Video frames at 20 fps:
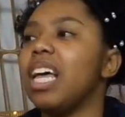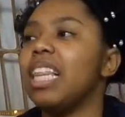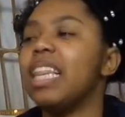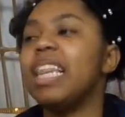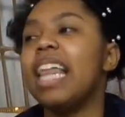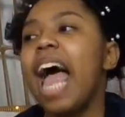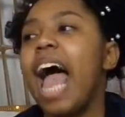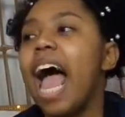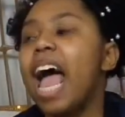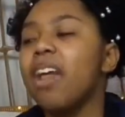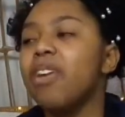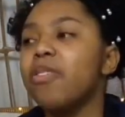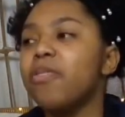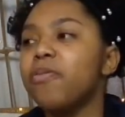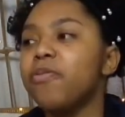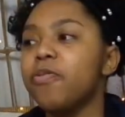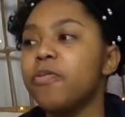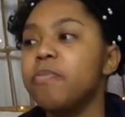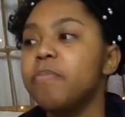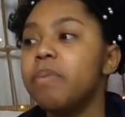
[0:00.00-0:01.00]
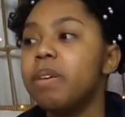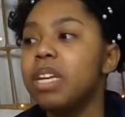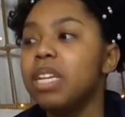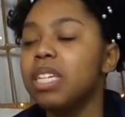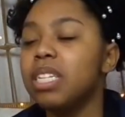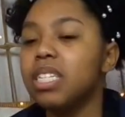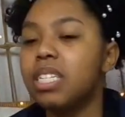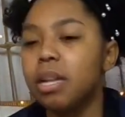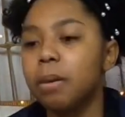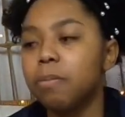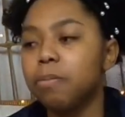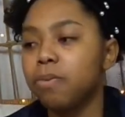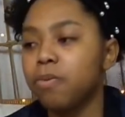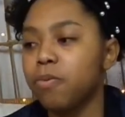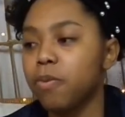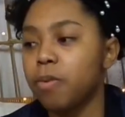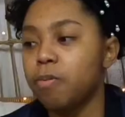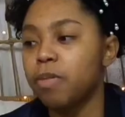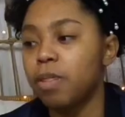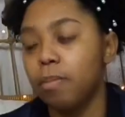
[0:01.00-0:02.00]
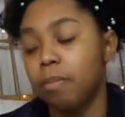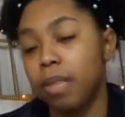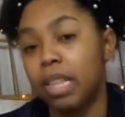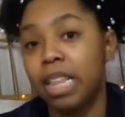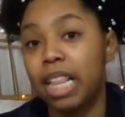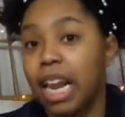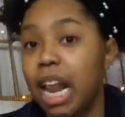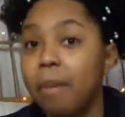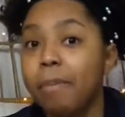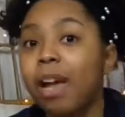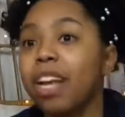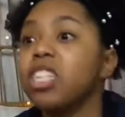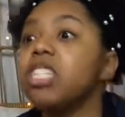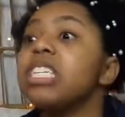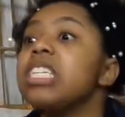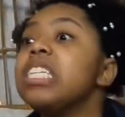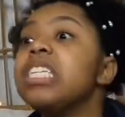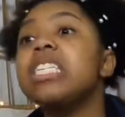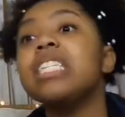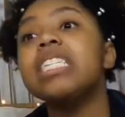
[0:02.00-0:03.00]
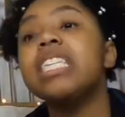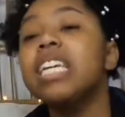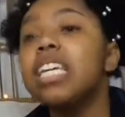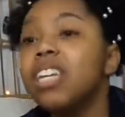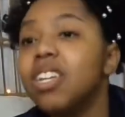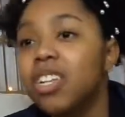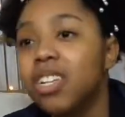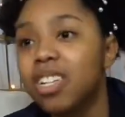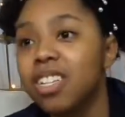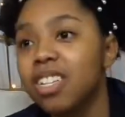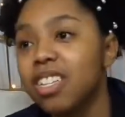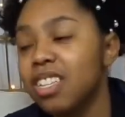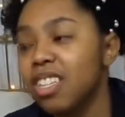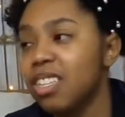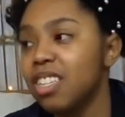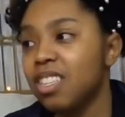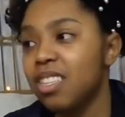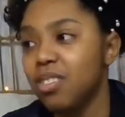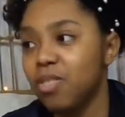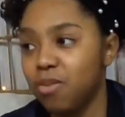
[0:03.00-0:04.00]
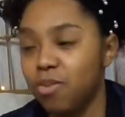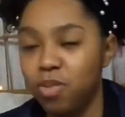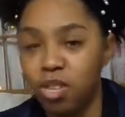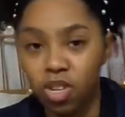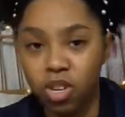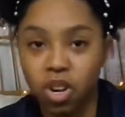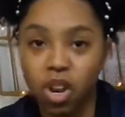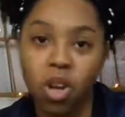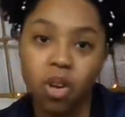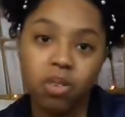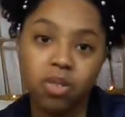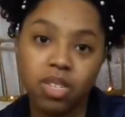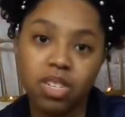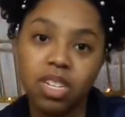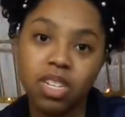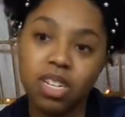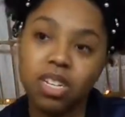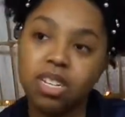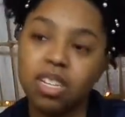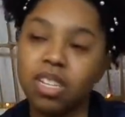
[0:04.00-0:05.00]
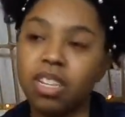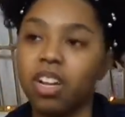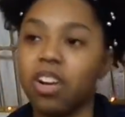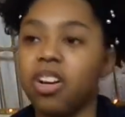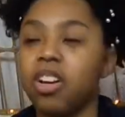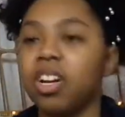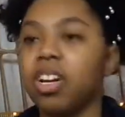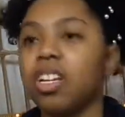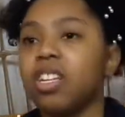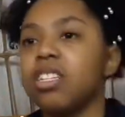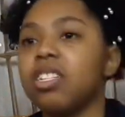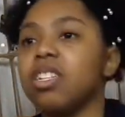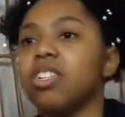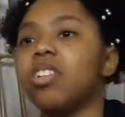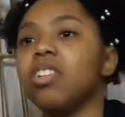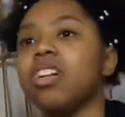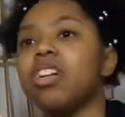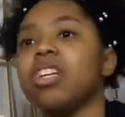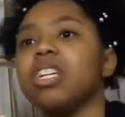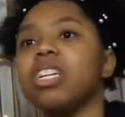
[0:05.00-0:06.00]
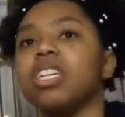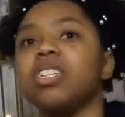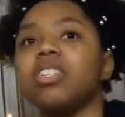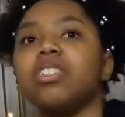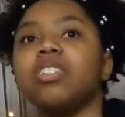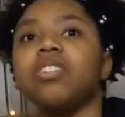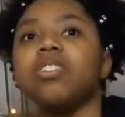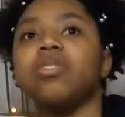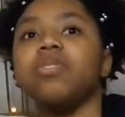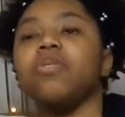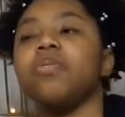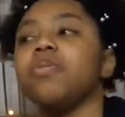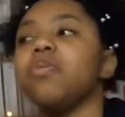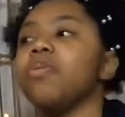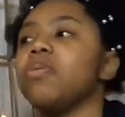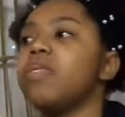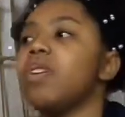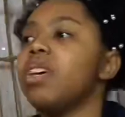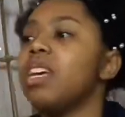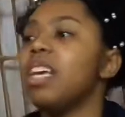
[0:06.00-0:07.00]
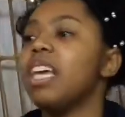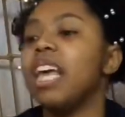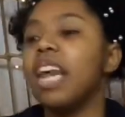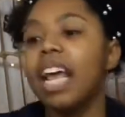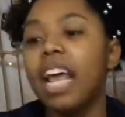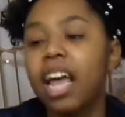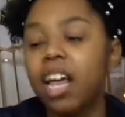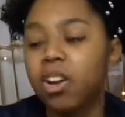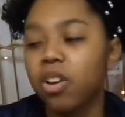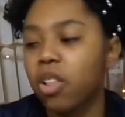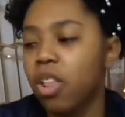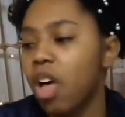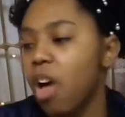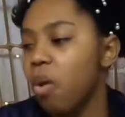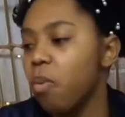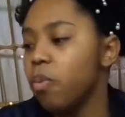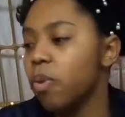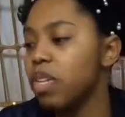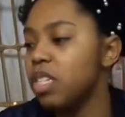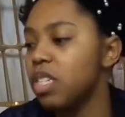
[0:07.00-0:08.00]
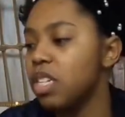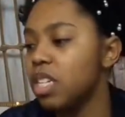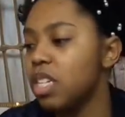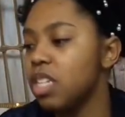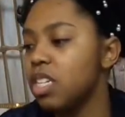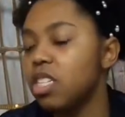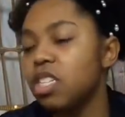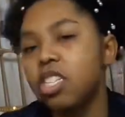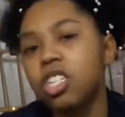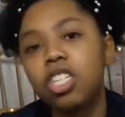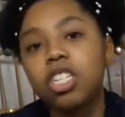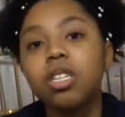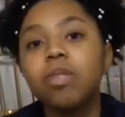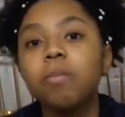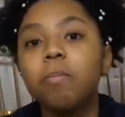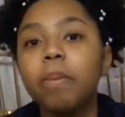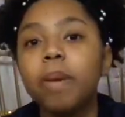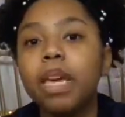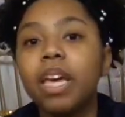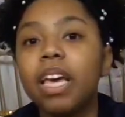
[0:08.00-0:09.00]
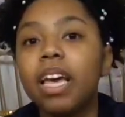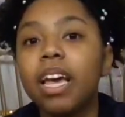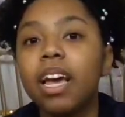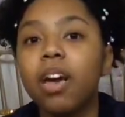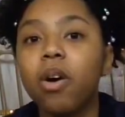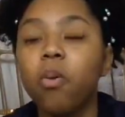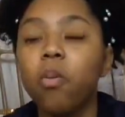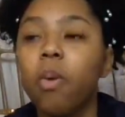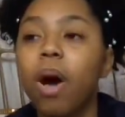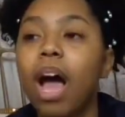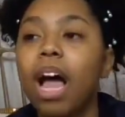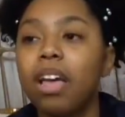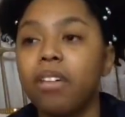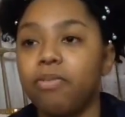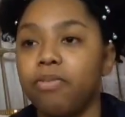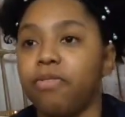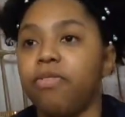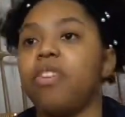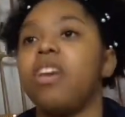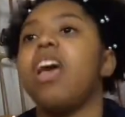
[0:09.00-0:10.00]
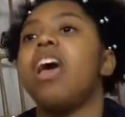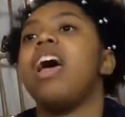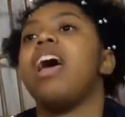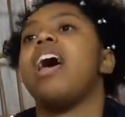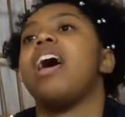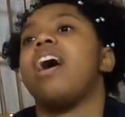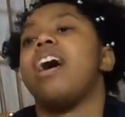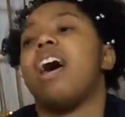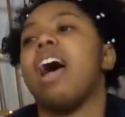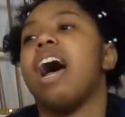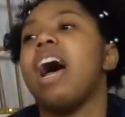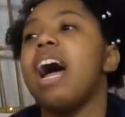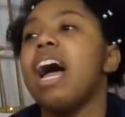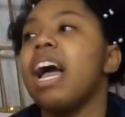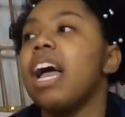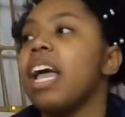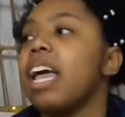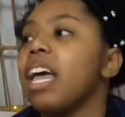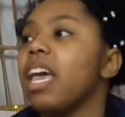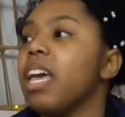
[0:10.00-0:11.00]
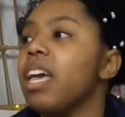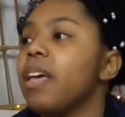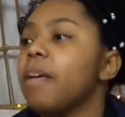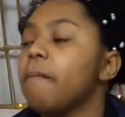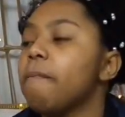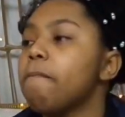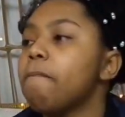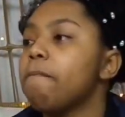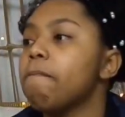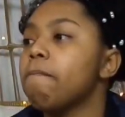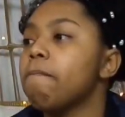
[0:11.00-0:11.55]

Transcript: and that for me stems from something that I'm actually still, you know, still learning, still learning to get a handle on, which is just being a wife. I